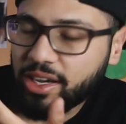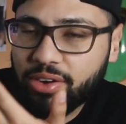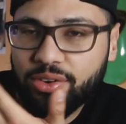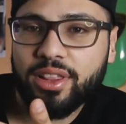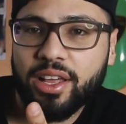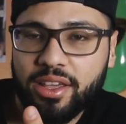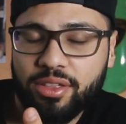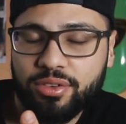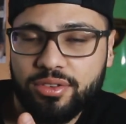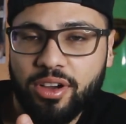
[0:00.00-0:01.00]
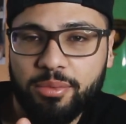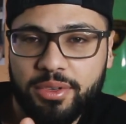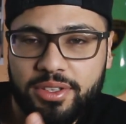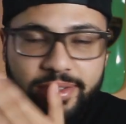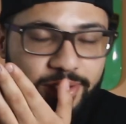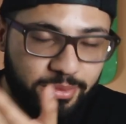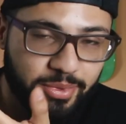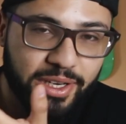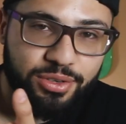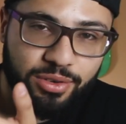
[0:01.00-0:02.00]
i really like those comments so
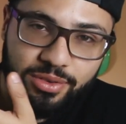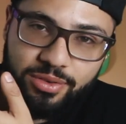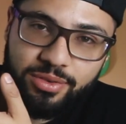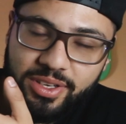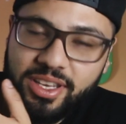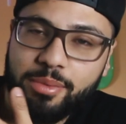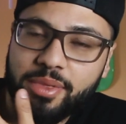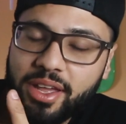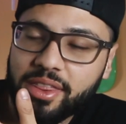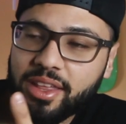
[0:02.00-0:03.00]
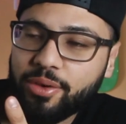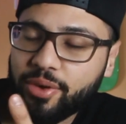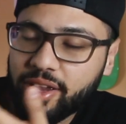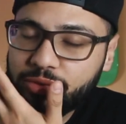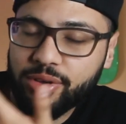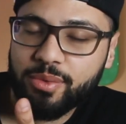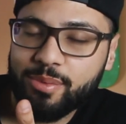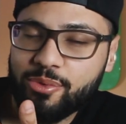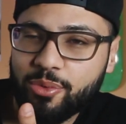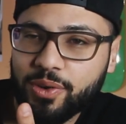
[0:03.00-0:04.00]
make sure to keep that that way if you want to be
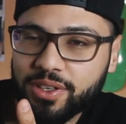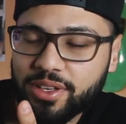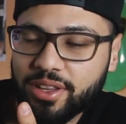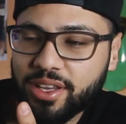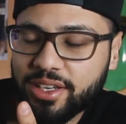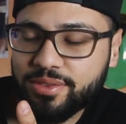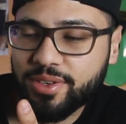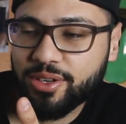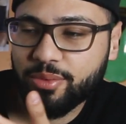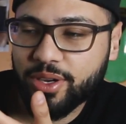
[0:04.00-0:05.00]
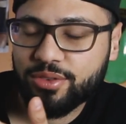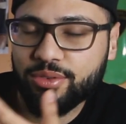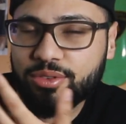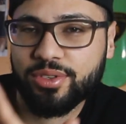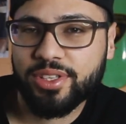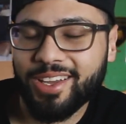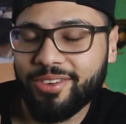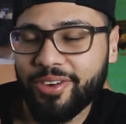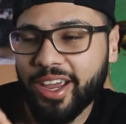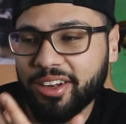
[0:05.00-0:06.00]
promoted in the next video make sure to stay
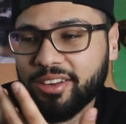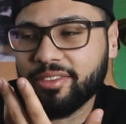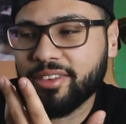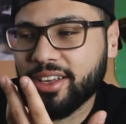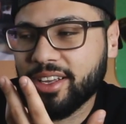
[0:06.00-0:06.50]
creative